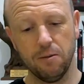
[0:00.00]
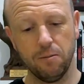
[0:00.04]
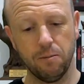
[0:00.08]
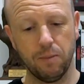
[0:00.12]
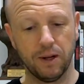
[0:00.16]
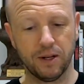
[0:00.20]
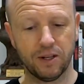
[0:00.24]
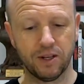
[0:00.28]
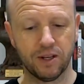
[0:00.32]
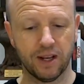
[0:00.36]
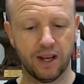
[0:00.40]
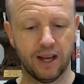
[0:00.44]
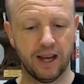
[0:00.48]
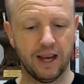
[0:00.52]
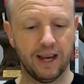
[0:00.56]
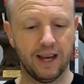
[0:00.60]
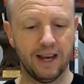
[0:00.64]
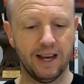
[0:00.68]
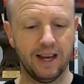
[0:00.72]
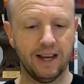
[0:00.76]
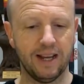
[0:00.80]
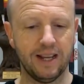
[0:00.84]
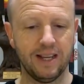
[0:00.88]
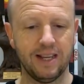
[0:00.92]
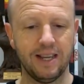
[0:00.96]
But
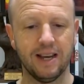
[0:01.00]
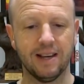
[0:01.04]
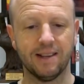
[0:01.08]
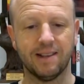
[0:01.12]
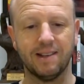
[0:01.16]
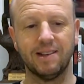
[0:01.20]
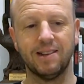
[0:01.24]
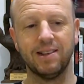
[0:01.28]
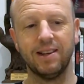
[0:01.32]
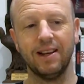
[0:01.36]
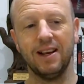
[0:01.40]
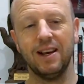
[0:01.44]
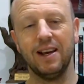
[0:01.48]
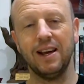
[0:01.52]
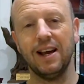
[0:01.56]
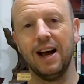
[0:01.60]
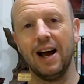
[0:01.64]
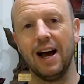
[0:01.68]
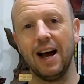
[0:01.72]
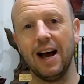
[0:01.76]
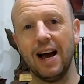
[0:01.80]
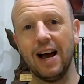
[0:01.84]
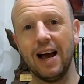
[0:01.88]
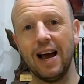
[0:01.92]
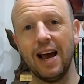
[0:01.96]
yes,
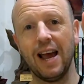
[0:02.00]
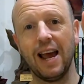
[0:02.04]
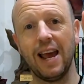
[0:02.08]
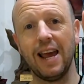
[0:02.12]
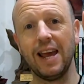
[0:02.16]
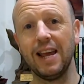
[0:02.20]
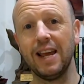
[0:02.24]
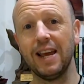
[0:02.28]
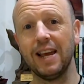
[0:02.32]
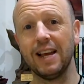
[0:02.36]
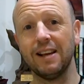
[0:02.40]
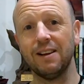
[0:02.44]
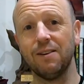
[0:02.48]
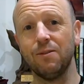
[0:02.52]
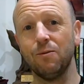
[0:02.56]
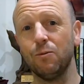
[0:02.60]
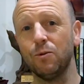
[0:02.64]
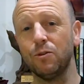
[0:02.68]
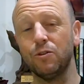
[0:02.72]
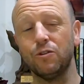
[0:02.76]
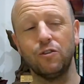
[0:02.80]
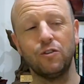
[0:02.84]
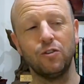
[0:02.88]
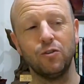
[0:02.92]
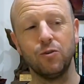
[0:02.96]
I
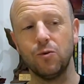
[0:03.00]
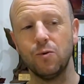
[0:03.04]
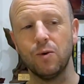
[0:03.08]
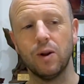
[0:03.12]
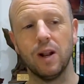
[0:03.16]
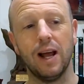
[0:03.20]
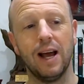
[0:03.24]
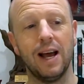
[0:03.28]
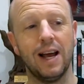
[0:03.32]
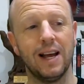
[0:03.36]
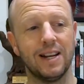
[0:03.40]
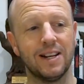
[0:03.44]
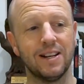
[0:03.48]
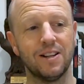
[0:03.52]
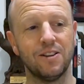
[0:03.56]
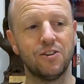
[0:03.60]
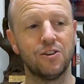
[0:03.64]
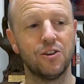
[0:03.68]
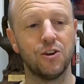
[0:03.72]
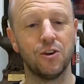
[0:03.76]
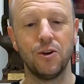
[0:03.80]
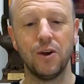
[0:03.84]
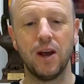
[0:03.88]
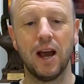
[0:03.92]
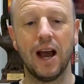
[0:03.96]
was so glad
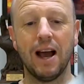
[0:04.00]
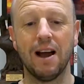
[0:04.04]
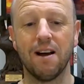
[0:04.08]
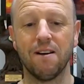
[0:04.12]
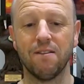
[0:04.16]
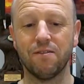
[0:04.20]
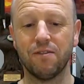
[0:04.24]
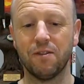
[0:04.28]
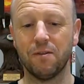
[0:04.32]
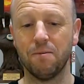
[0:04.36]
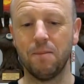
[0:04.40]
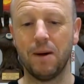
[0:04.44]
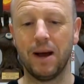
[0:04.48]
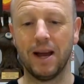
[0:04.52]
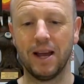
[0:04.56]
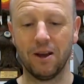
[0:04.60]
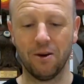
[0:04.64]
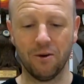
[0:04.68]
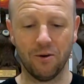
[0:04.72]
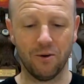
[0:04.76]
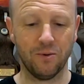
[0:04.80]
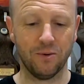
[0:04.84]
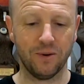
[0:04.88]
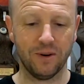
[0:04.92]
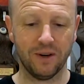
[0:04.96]
to have my
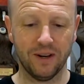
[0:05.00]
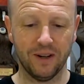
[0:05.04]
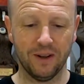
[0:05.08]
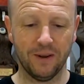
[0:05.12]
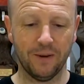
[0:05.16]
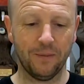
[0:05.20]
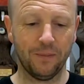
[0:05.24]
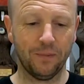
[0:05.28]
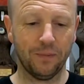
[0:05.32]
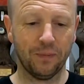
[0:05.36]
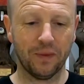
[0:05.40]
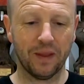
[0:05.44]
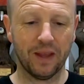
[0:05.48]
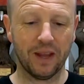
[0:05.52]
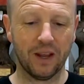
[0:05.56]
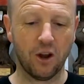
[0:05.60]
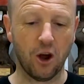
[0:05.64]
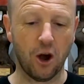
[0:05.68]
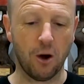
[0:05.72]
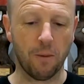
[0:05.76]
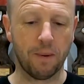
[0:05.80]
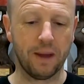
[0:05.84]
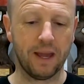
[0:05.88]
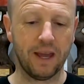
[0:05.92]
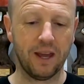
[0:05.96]
own
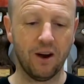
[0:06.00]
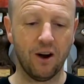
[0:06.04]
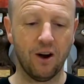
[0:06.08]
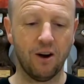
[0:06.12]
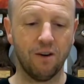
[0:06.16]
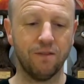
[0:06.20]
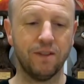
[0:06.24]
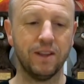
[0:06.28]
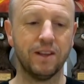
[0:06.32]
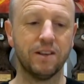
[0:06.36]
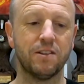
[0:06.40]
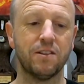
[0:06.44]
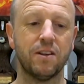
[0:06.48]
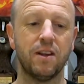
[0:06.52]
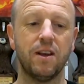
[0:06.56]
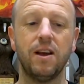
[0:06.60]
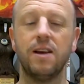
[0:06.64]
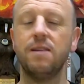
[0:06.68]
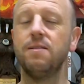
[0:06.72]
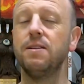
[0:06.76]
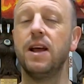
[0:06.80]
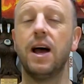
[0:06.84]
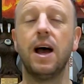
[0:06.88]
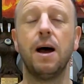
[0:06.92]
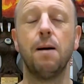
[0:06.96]
copy of this
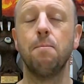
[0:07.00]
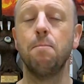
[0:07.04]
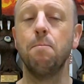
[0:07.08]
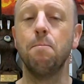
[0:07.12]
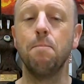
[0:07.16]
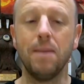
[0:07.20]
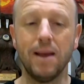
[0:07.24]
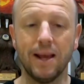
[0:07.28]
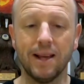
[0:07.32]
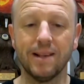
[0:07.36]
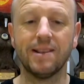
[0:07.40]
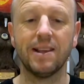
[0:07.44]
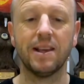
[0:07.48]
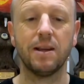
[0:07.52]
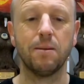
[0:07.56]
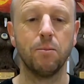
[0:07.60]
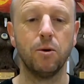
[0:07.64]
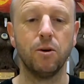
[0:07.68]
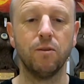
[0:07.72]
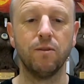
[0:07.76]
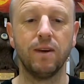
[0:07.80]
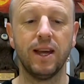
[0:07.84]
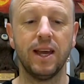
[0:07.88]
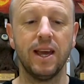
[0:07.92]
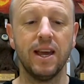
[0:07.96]
an amazing
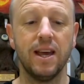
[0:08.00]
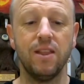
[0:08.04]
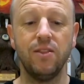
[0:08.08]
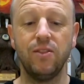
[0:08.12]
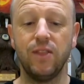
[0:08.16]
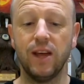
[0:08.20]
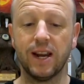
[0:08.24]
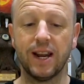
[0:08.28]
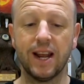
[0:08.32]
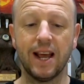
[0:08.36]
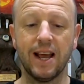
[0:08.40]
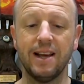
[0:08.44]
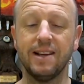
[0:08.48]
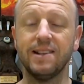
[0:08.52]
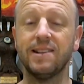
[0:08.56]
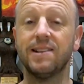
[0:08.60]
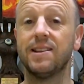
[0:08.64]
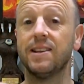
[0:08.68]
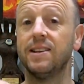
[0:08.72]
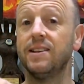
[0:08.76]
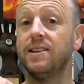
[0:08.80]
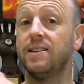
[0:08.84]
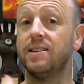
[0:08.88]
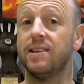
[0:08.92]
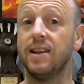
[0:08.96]
movie that
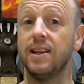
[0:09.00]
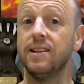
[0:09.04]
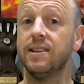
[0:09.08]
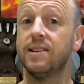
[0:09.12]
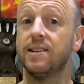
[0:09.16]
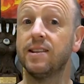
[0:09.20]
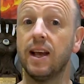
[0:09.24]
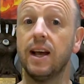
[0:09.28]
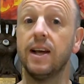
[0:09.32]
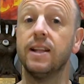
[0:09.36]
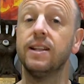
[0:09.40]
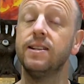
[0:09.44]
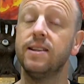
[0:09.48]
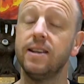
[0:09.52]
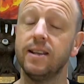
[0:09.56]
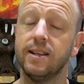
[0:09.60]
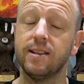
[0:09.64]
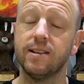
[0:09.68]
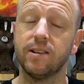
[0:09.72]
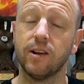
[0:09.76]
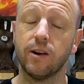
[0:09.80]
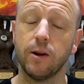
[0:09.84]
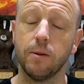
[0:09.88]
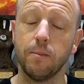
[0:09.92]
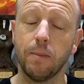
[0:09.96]
has since, and
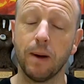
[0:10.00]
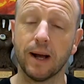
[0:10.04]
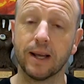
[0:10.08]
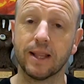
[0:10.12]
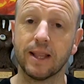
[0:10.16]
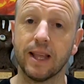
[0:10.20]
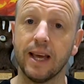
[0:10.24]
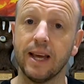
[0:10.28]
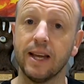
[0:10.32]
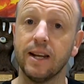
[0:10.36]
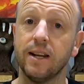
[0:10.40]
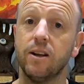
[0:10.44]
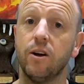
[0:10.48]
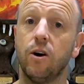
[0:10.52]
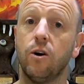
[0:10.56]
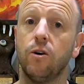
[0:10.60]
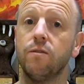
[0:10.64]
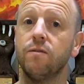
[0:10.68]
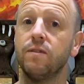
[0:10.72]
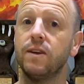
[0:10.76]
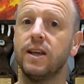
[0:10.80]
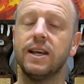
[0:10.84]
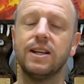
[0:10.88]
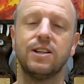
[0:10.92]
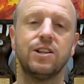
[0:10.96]
did, sorry, back then
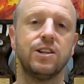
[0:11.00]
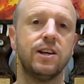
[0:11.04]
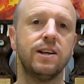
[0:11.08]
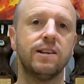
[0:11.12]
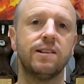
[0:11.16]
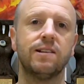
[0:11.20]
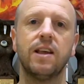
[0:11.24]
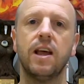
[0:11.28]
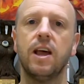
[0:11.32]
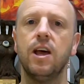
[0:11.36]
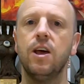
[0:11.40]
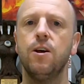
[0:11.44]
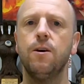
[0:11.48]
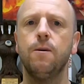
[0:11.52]
on VHS,